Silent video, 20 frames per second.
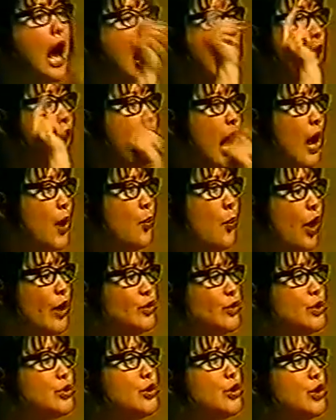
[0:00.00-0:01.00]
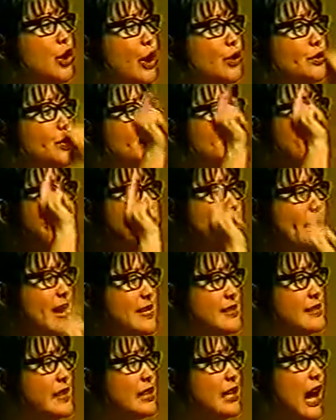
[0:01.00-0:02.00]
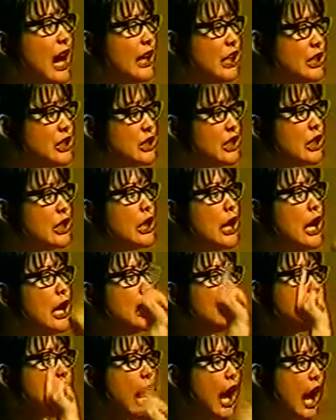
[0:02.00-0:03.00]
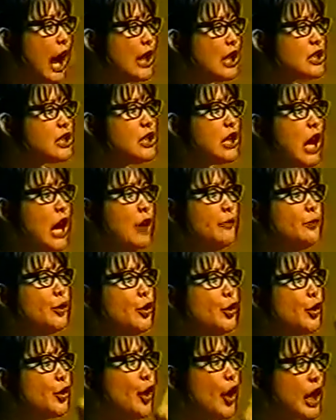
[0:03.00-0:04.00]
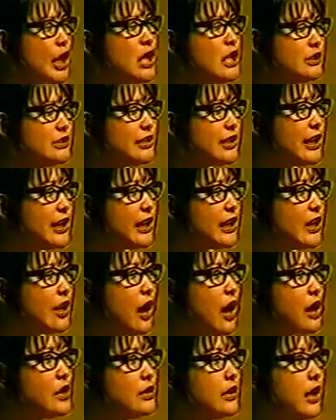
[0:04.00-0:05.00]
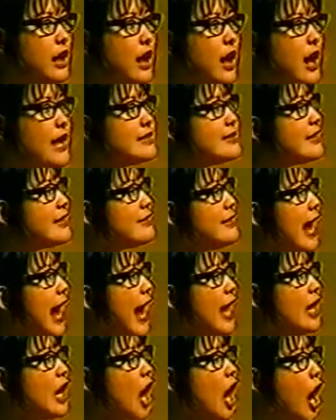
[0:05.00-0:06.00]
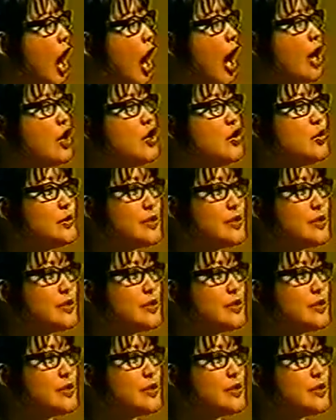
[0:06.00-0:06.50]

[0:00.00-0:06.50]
I want you to go to the best cottage of royalty. I said, Dad, are you